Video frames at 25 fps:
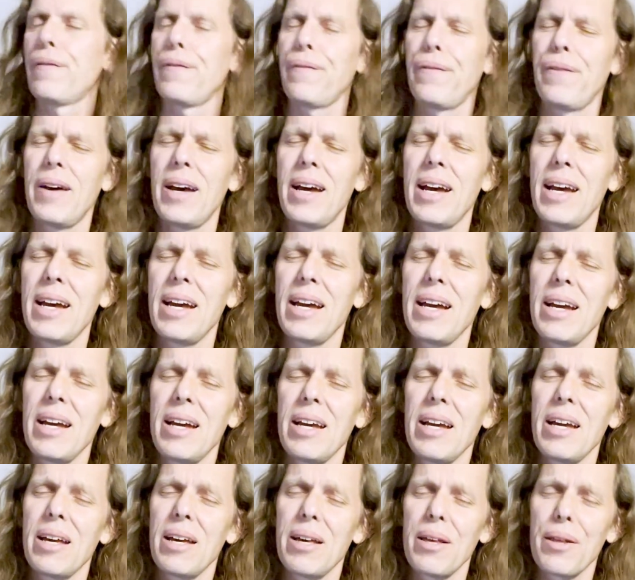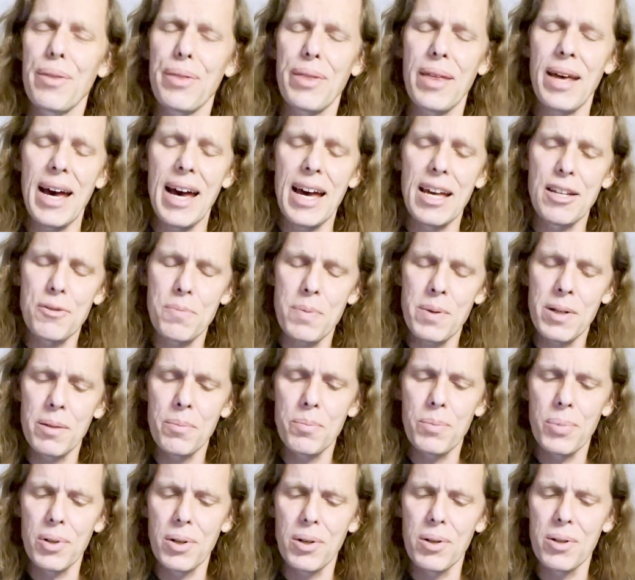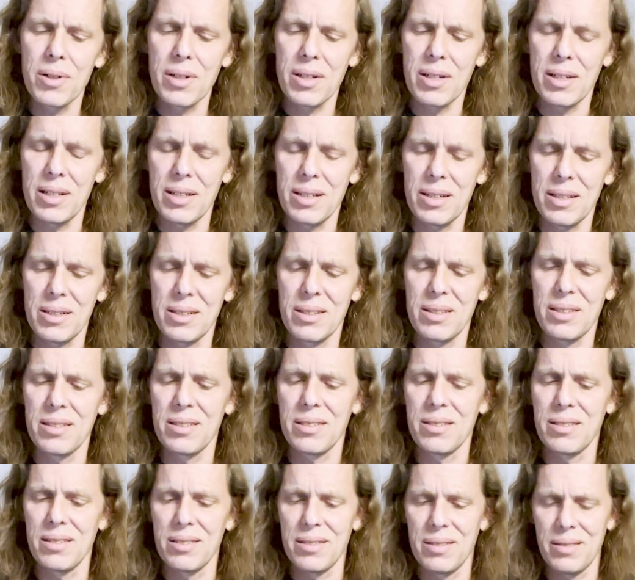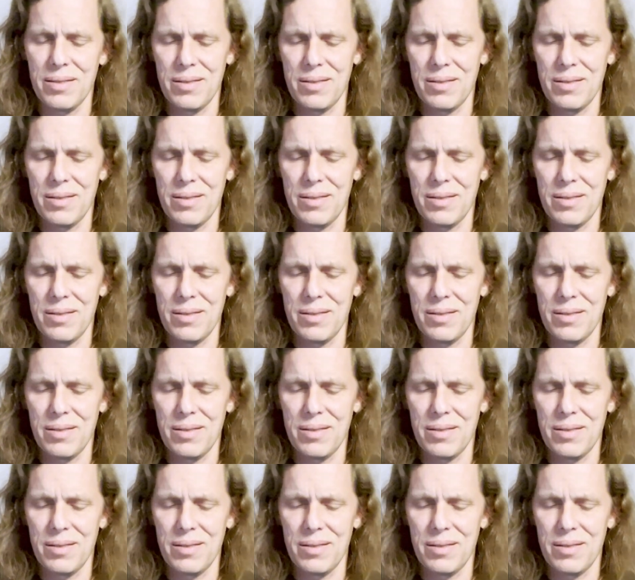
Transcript: Faith has been broken,